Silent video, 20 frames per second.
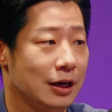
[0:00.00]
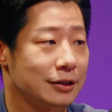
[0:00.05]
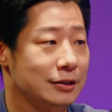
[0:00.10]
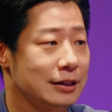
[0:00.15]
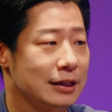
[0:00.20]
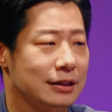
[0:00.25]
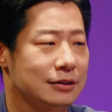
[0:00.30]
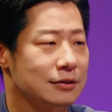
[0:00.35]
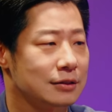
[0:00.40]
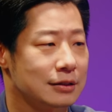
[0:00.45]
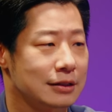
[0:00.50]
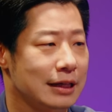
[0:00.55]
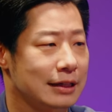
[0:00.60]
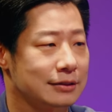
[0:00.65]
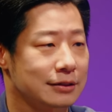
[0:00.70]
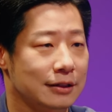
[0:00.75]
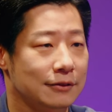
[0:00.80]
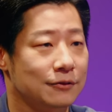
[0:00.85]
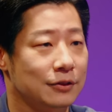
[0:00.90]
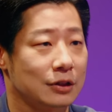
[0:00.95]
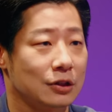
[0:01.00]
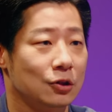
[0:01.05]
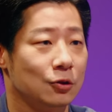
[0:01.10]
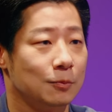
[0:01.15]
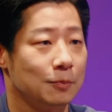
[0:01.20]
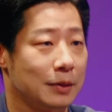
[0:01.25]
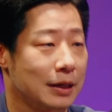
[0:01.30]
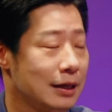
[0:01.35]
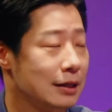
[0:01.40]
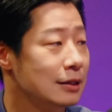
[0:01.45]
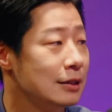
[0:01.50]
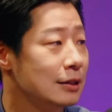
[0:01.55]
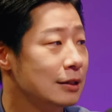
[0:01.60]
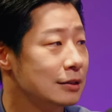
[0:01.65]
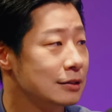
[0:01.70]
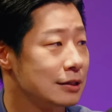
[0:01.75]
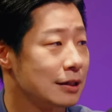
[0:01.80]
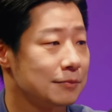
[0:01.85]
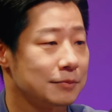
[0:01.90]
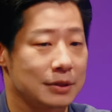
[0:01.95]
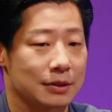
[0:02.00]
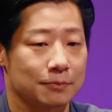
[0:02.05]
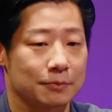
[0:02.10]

are mm-hmm. not that difficult. But some,